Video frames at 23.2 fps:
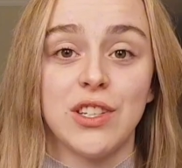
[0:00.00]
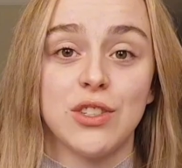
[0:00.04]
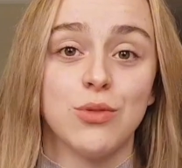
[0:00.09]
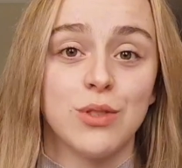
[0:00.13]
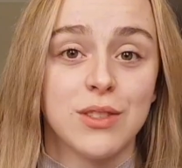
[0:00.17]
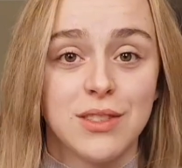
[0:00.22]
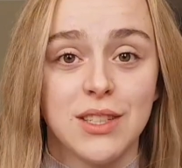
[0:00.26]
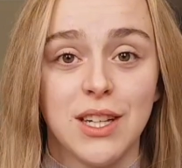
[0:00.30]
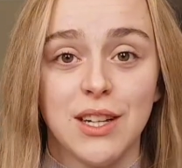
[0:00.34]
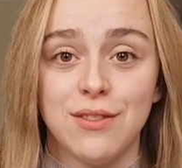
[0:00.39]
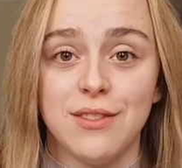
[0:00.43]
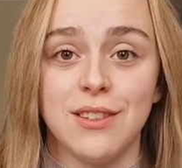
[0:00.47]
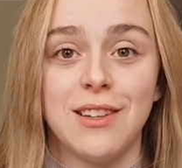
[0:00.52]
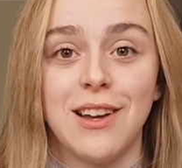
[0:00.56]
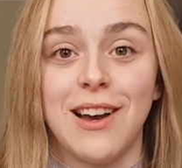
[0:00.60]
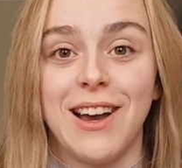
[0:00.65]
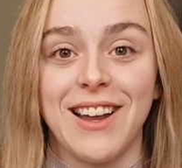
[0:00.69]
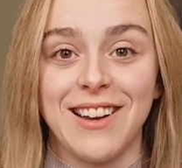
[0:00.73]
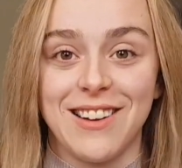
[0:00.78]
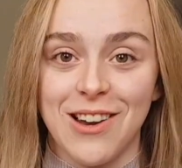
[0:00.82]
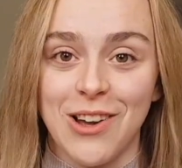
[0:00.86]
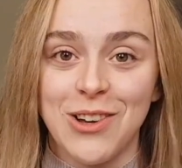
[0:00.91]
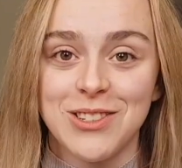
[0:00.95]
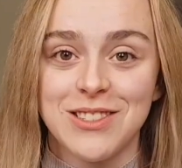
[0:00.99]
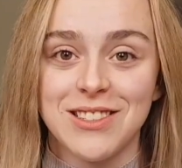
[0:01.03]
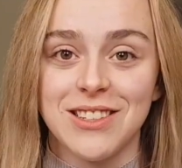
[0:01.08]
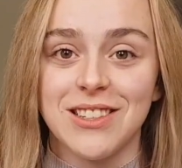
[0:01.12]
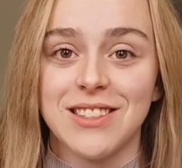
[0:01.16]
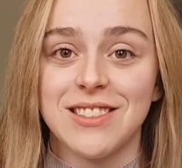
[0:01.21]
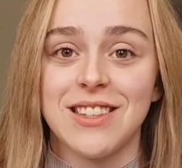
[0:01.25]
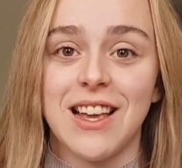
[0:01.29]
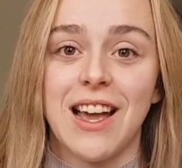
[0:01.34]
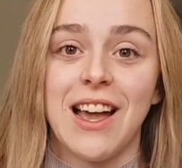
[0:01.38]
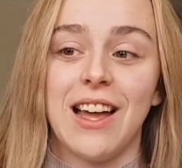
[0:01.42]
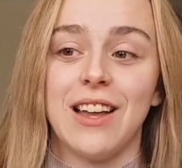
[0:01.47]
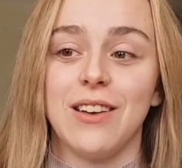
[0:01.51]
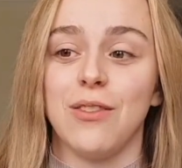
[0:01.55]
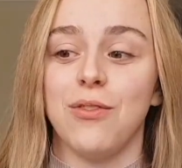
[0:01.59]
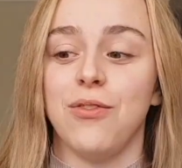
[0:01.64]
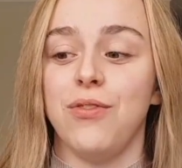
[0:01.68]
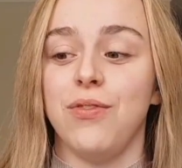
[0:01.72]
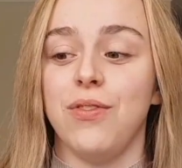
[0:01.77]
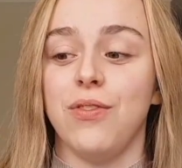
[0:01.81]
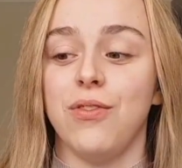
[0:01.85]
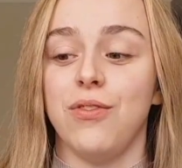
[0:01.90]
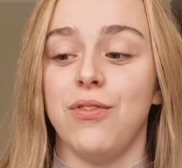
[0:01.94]
received a diagnosis and
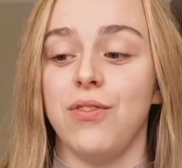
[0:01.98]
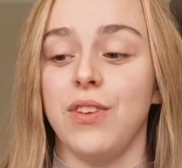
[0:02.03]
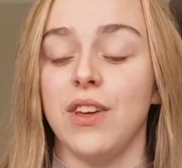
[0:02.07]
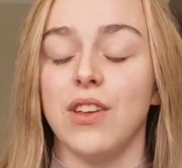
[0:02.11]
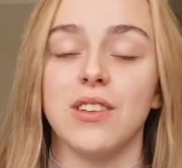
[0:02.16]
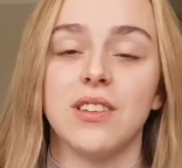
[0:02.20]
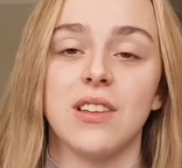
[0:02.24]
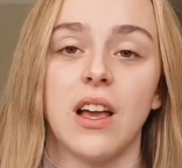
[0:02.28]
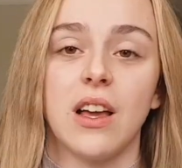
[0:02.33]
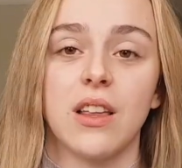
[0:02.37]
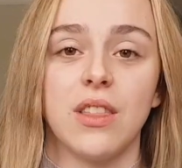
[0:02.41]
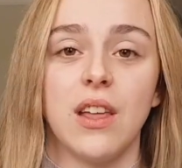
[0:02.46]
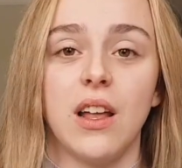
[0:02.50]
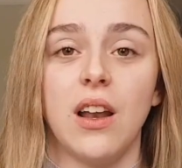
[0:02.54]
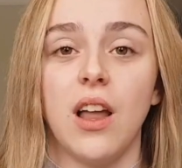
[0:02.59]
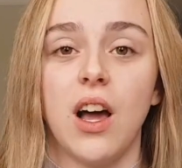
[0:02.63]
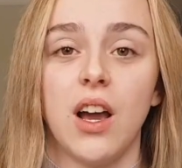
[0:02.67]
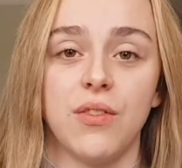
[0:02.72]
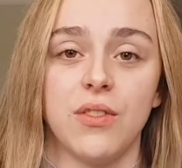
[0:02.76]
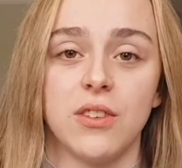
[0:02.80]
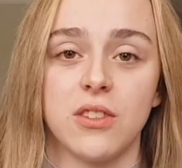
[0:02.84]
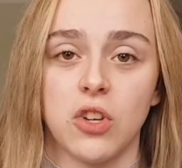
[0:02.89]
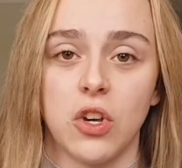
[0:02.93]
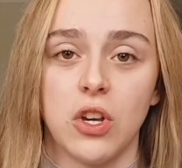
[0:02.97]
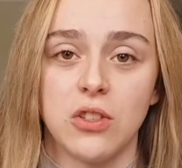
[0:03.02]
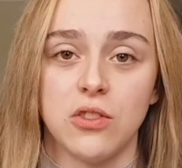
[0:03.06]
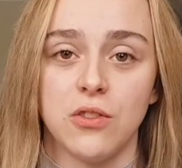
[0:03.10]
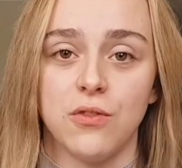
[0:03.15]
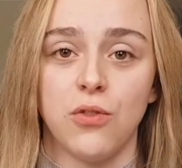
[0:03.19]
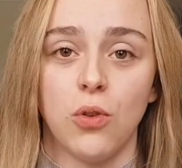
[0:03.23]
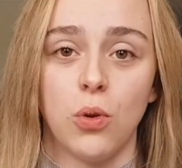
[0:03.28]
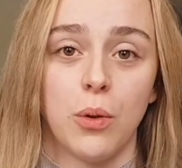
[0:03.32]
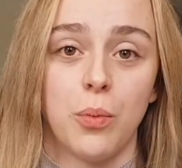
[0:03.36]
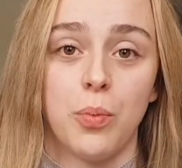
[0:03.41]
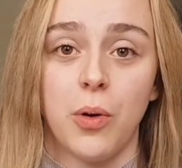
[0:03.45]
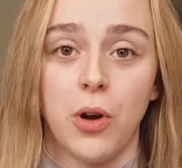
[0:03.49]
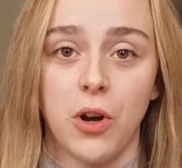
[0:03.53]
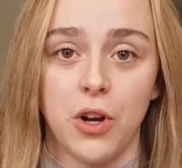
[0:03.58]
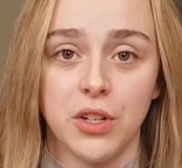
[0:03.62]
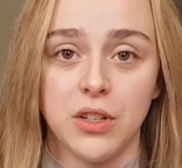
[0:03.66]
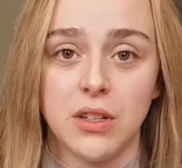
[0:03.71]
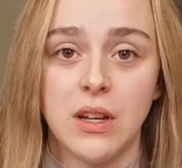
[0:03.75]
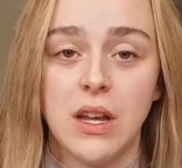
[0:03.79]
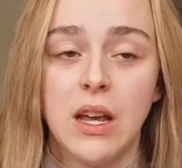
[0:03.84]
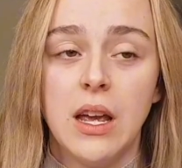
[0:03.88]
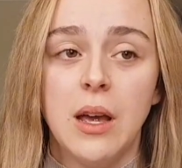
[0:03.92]
feels like their life is going to fall
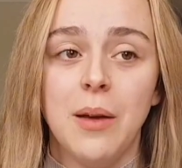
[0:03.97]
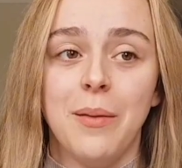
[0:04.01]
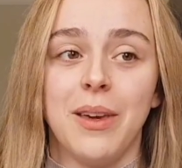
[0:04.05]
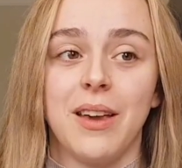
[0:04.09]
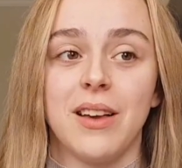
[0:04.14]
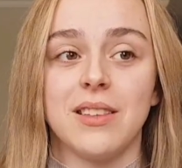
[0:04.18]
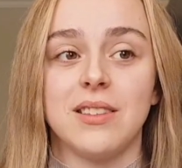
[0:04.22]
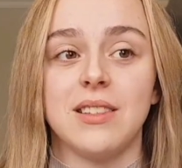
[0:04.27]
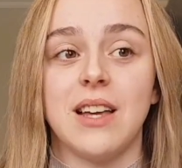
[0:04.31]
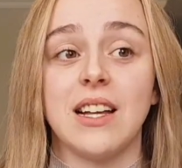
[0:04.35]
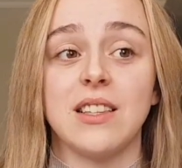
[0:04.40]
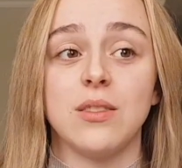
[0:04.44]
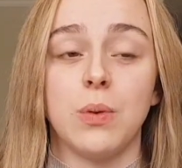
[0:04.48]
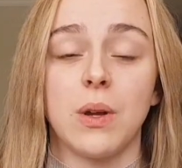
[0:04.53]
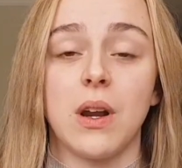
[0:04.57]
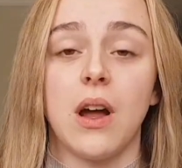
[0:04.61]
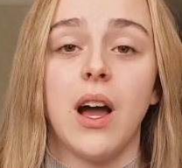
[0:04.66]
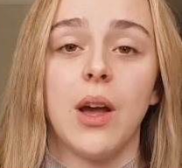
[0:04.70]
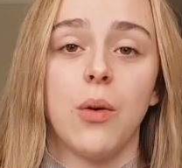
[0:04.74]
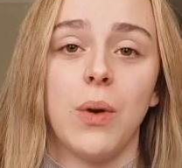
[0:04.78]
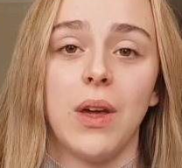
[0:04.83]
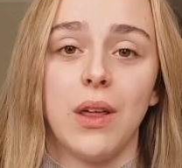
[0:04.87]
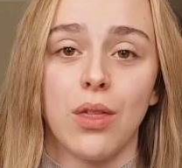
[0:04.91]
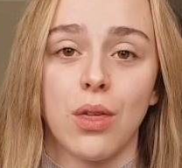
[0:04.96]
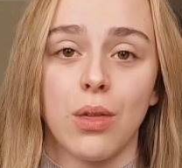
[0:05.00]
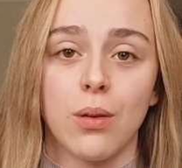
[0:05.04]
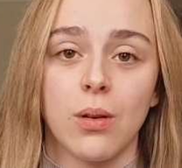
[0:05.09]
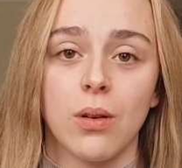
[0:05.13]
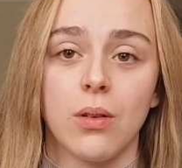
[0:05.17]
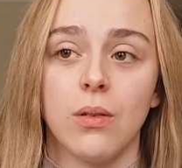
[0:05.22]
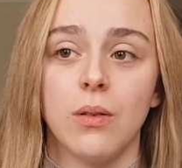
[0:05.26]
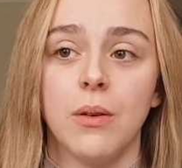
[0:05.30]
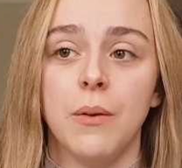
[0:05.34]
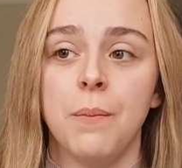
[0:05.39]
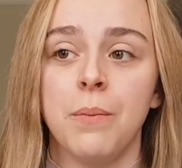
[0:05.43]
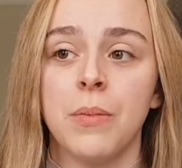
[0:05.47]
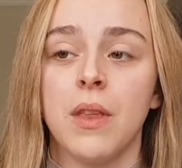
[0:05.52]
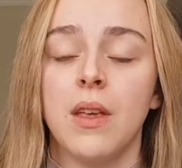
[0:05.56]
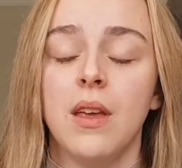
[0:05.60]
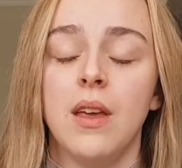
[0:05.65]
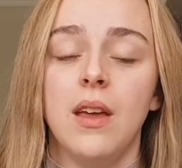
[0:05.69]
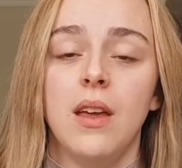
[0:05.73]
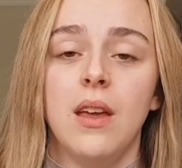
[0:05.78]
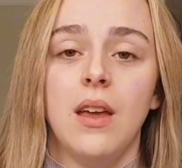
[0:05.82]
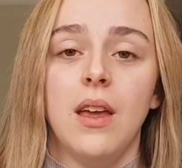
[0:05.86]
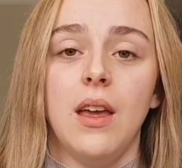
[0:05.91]
apart, because that's what I went through
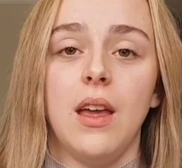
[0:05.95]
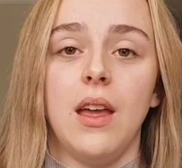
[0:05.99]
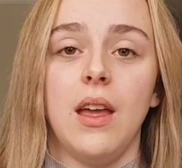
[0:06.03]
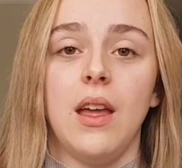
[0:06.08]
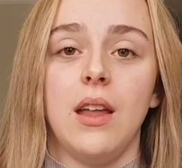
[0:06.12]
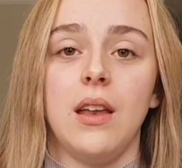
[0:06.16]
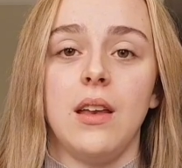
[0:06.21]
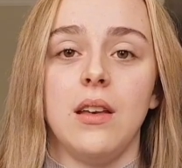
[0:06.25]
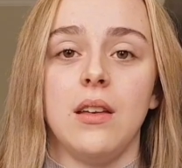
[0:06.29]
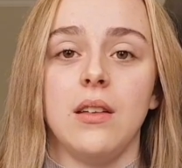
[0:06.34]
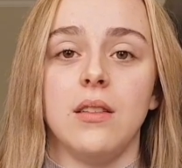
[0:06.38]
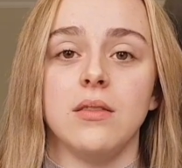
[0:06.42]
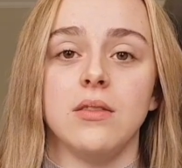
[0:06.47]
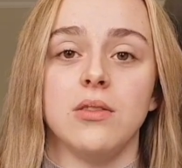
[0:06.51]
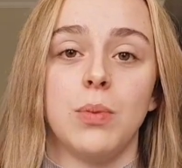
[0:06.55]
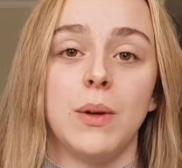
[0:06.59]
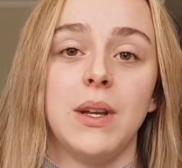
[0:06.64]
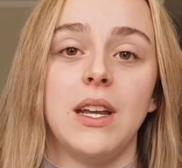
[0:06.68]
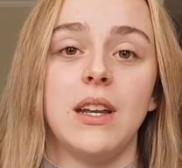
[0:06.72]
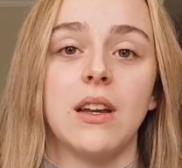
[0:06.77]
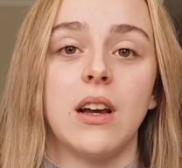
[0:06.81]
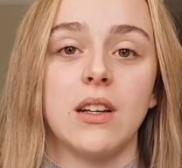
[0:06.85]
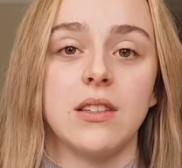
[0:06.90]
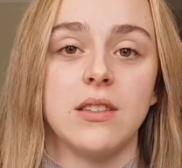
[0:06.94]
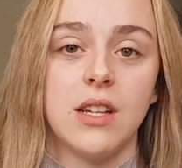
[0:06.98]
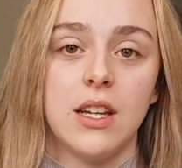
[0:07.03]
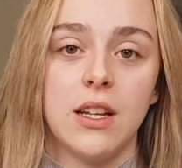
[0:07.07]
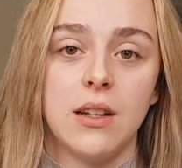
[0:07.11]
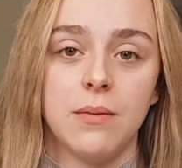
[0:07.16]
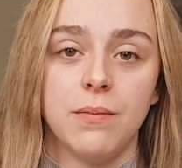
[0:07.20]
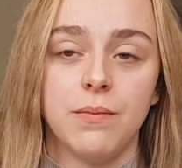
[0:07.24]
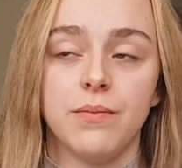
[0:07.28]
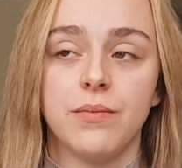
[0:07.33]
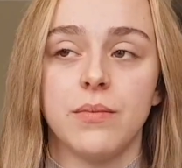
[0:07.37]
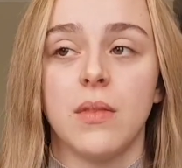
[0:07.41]
in 2019.